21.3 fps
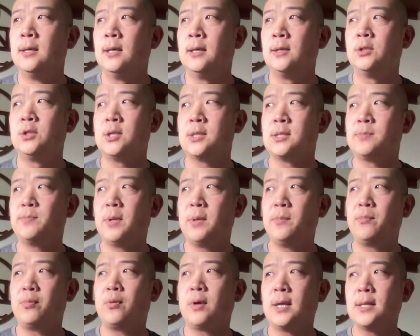And just be
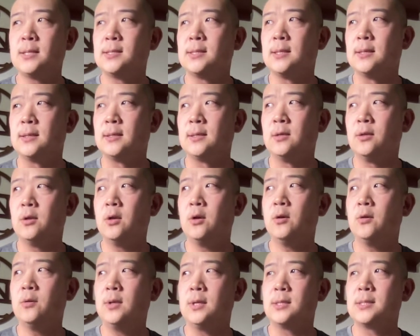present and
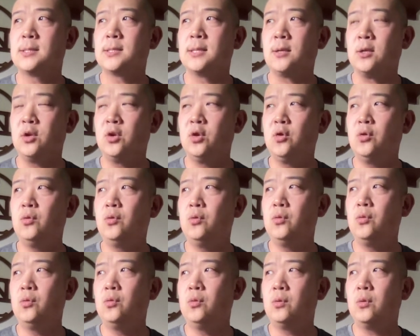notice that
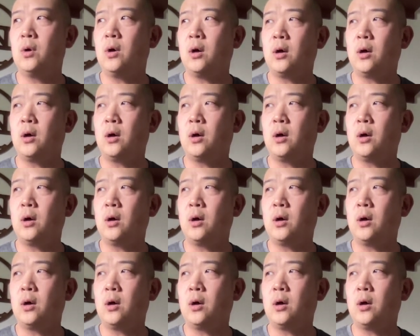you